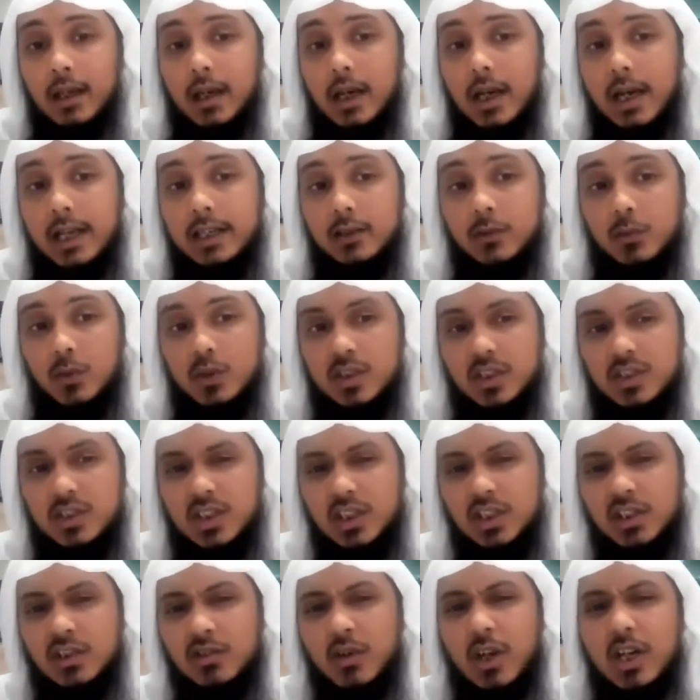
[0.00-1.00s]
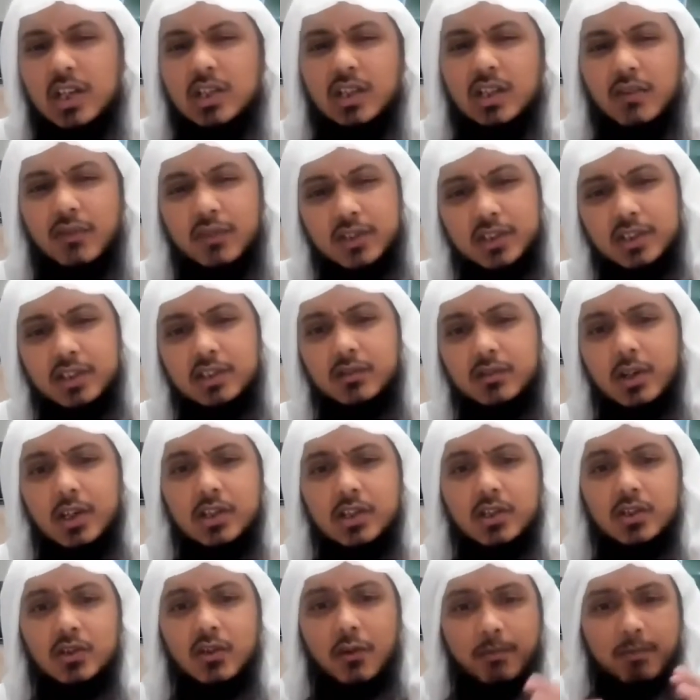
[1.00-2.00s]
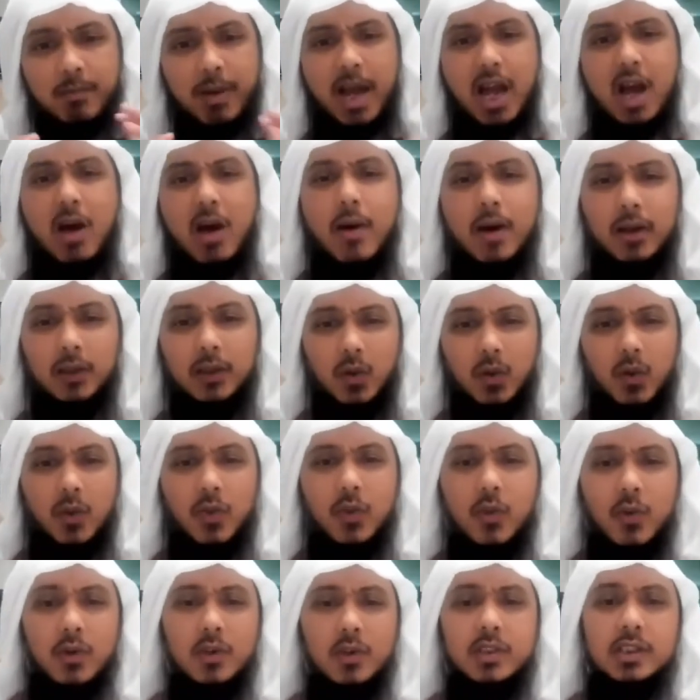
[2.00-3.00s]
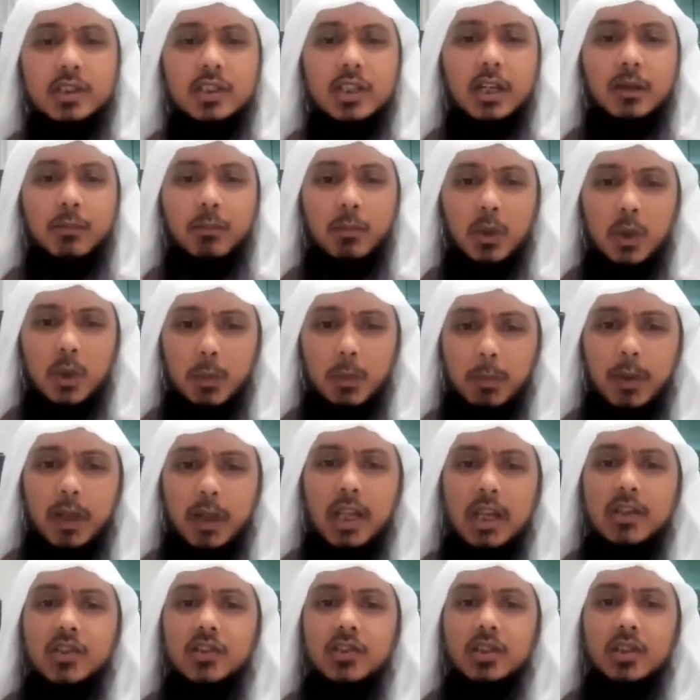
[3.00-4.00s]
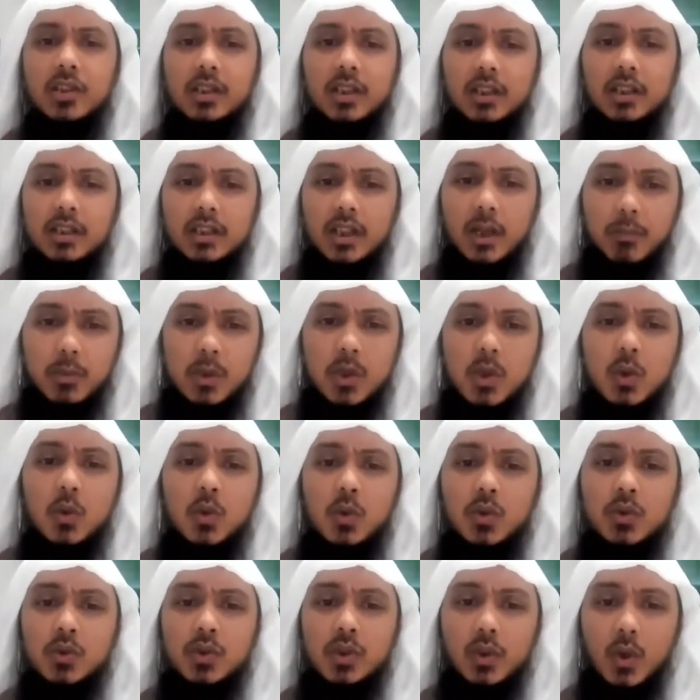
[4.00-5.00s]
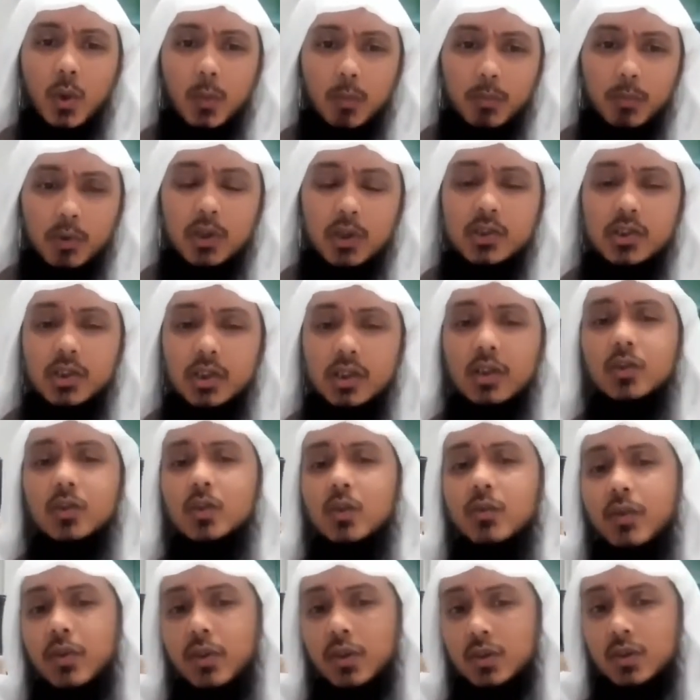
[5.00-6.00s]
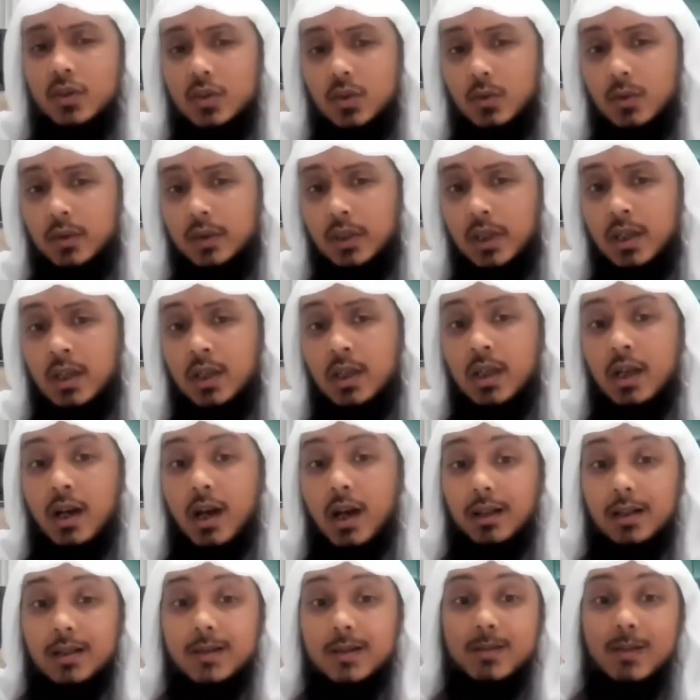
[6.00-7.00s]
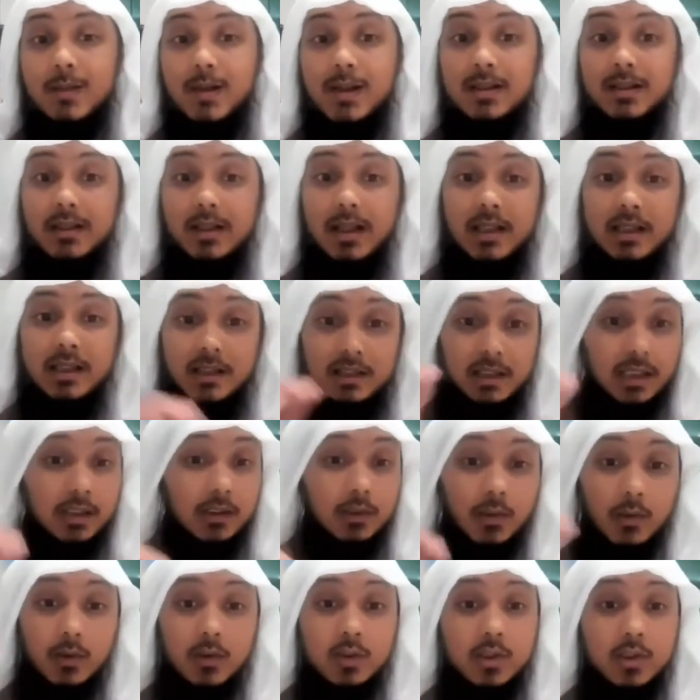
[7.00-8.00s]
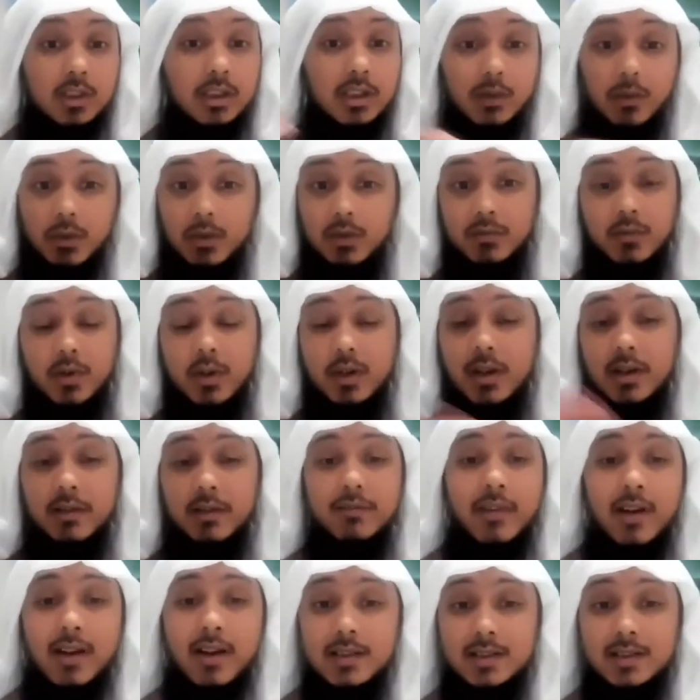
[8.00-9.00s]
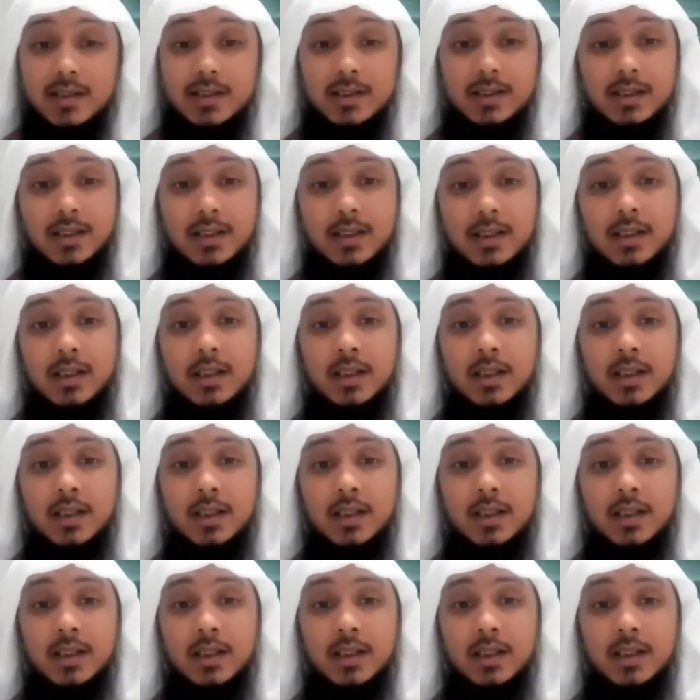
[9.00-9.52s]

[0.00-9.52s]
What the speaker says: And it was a generation of power and authority and manipulation and abuse and oppression and so forth and so on. Allah subhanahu wa ta'ala, and technology, they were very advanced.